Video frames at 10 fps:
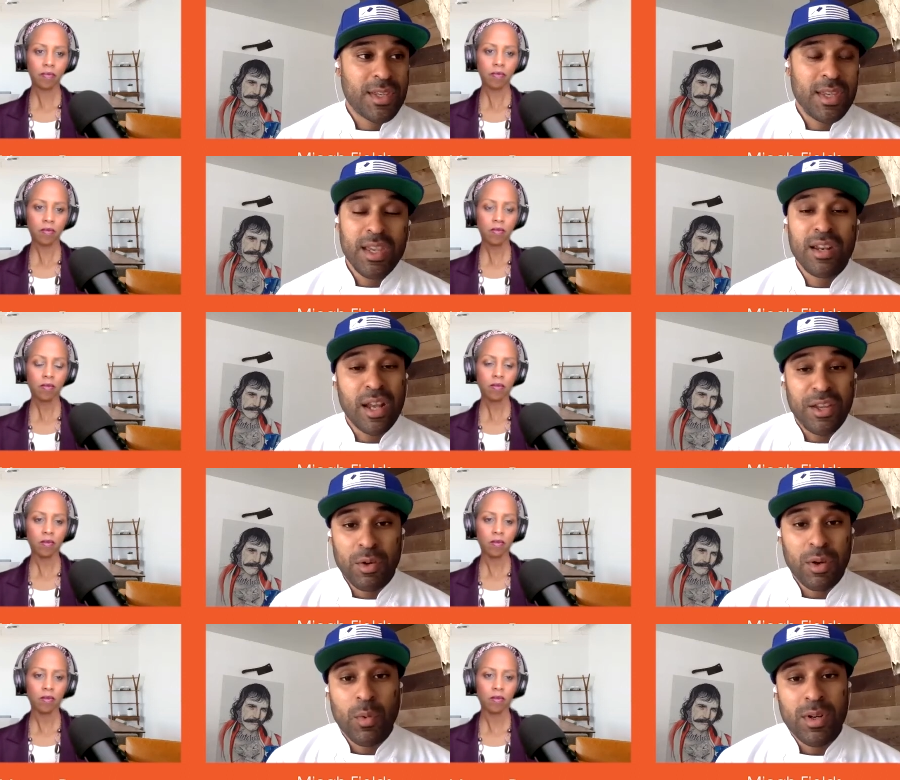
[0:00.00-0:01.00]
Speaker 1: a kid and I knew
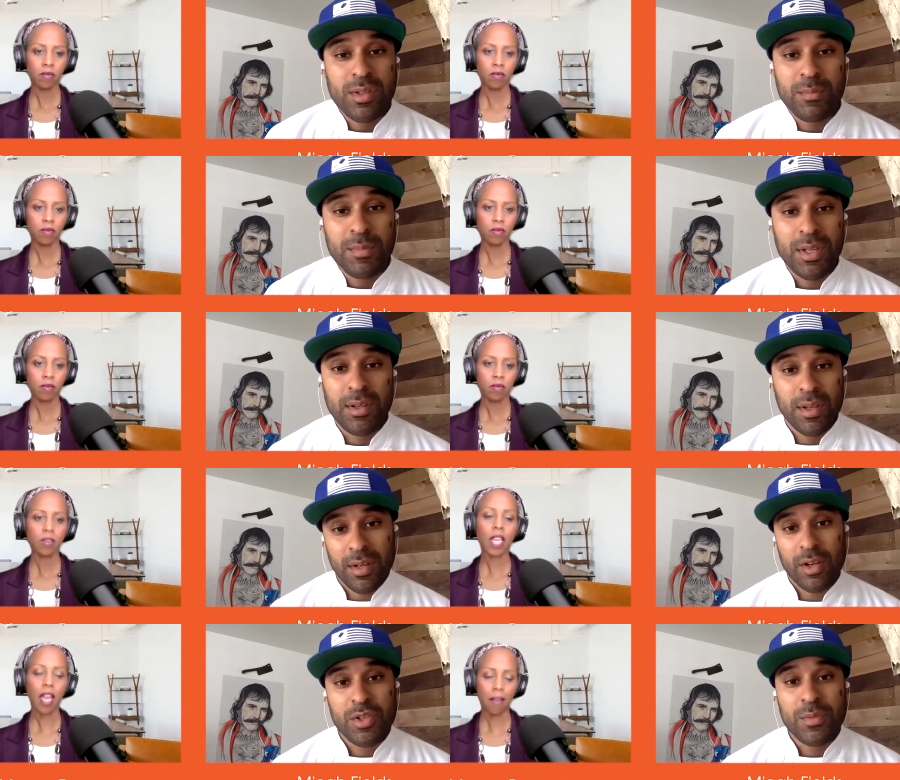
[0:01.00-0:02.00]
I wanted to be an
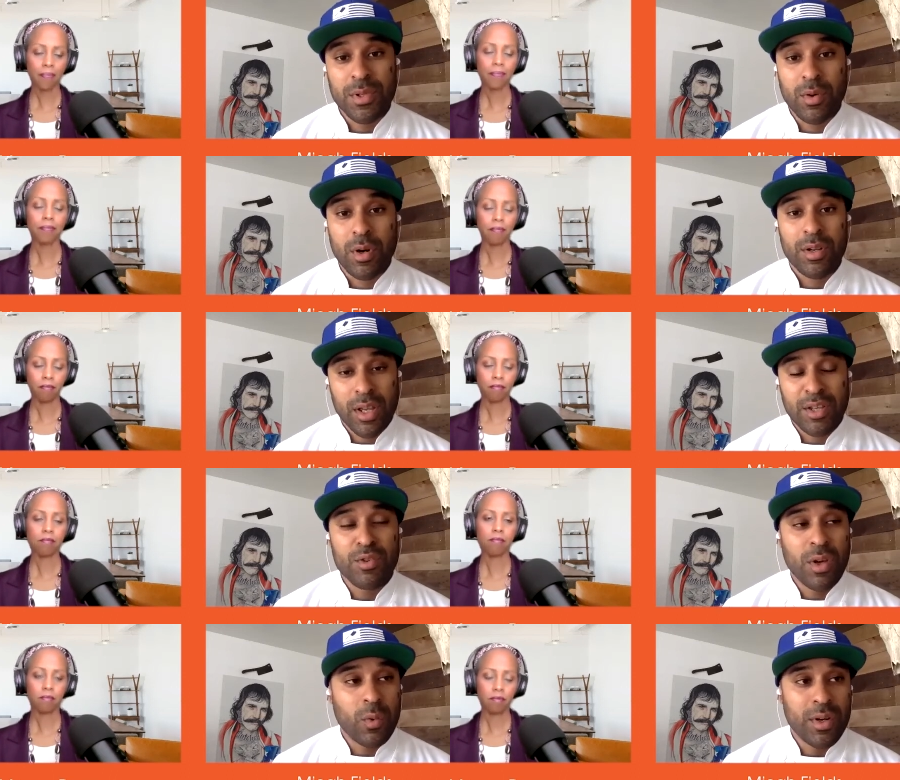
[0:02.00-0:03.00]
entrepreneur. I, I knew
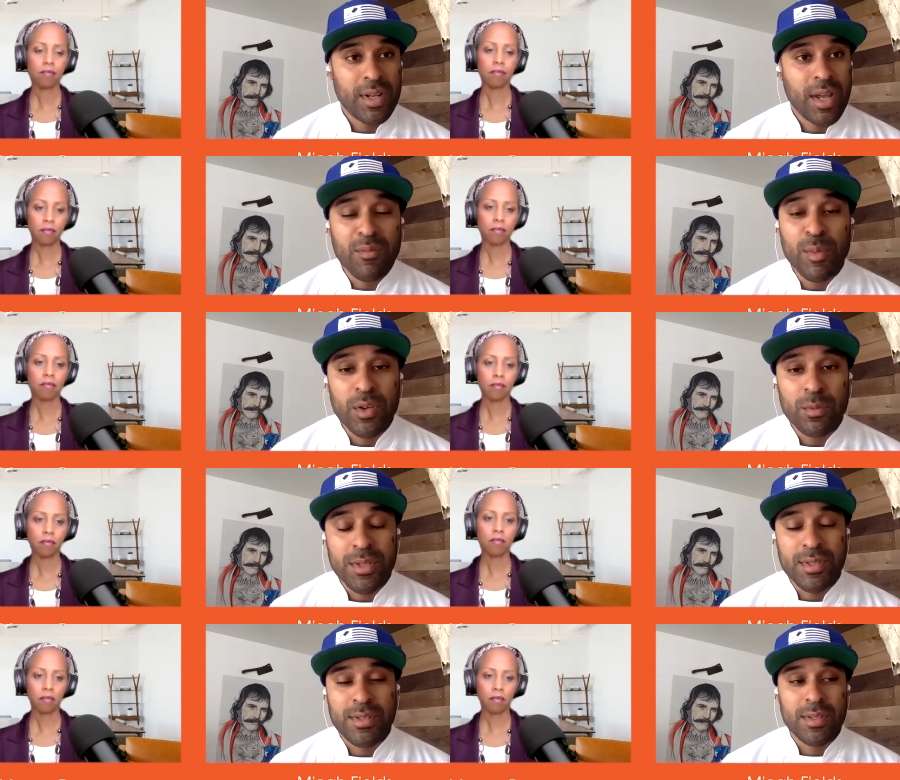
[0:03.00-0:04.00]
I wanted to have my own
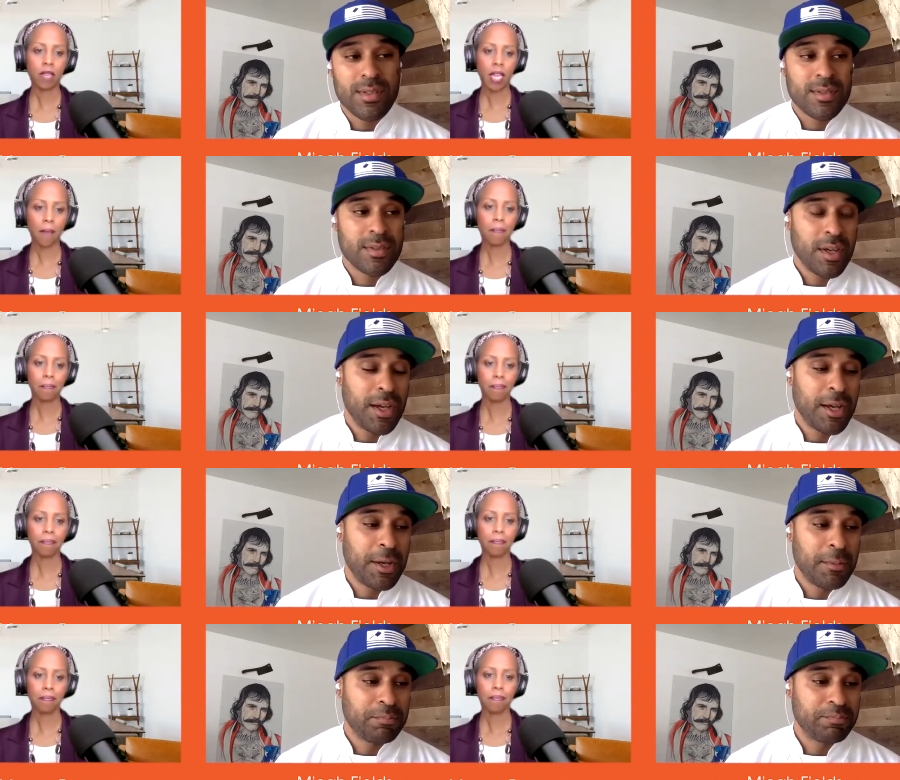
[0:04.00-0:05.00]
business. Yeah.
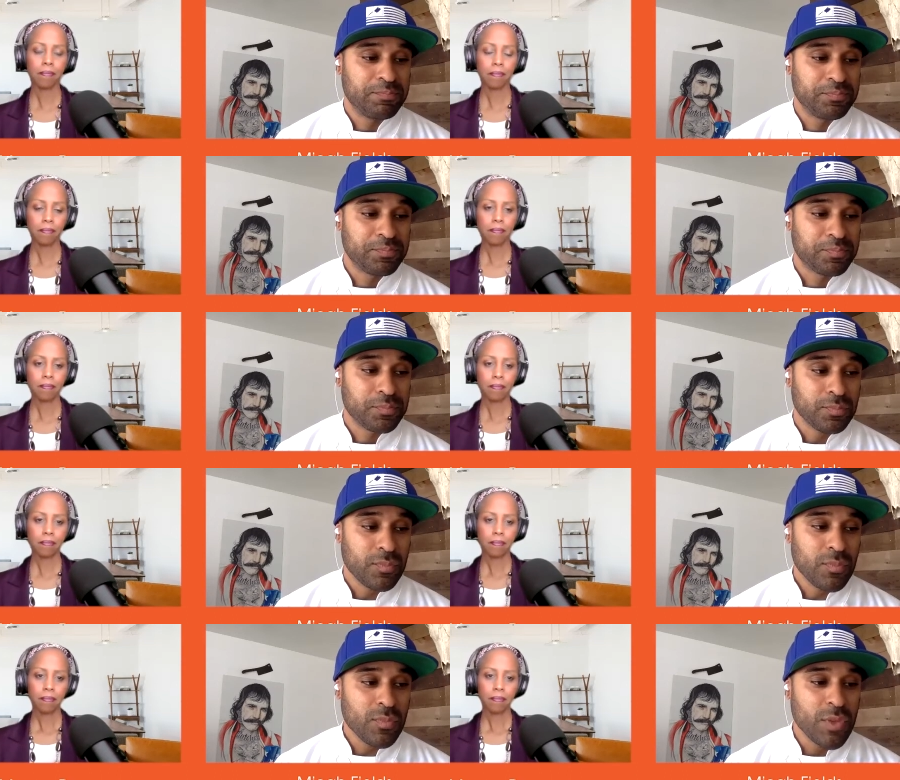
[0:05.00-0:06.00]
Um,
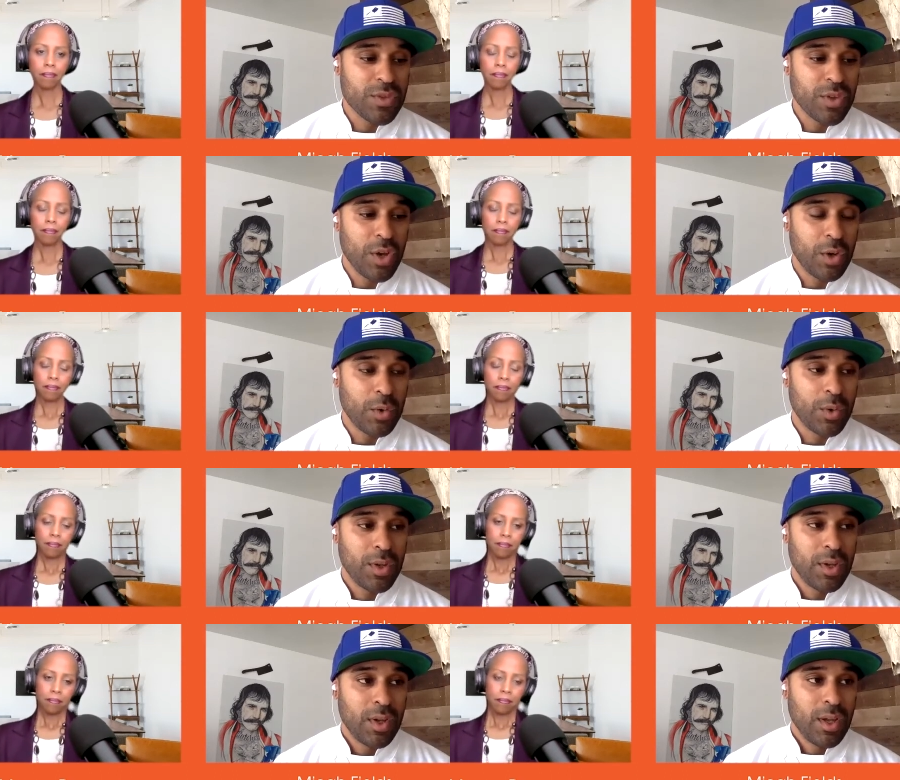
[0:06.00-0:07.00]
so,
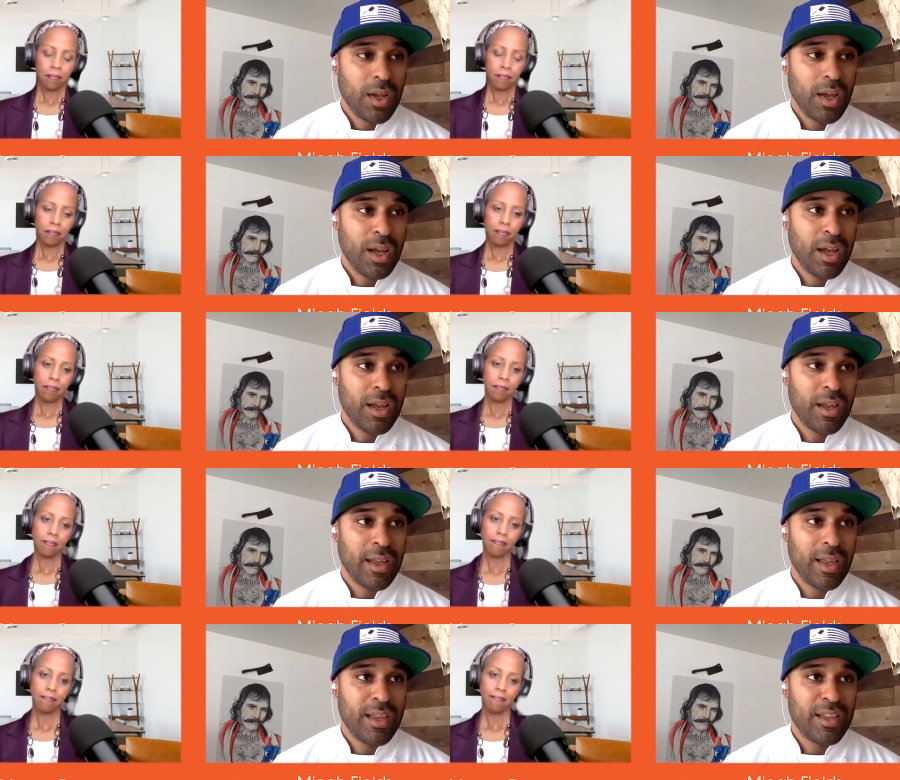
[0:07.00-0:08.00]
uh,
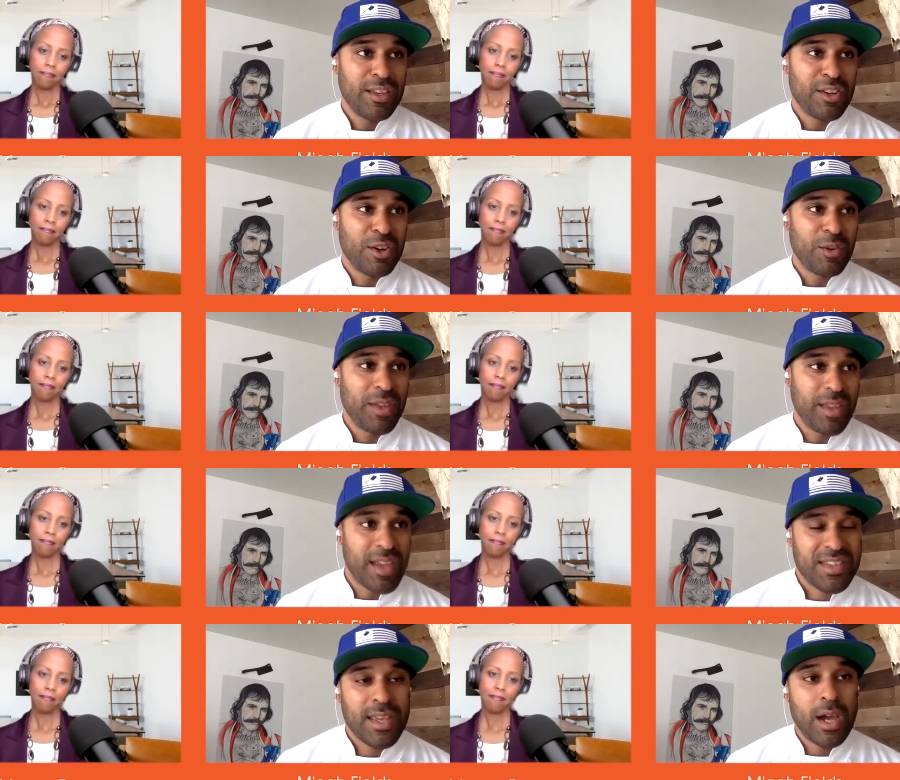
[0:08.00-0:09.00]
you know, it,
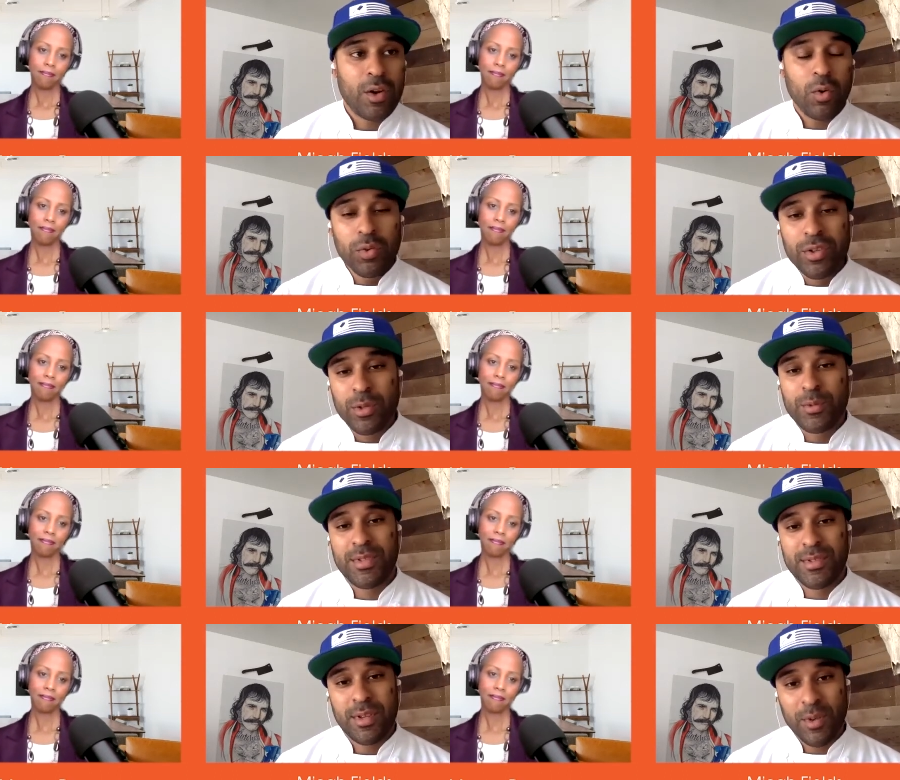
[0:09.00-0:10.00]
as I got older, it
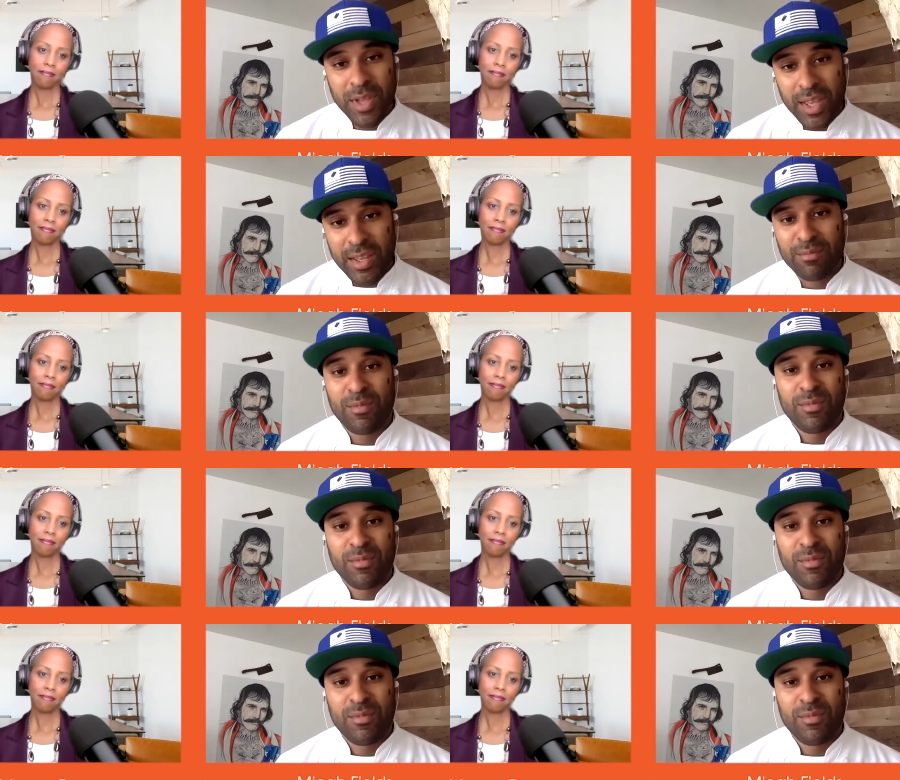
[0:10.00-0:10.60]
was, okay,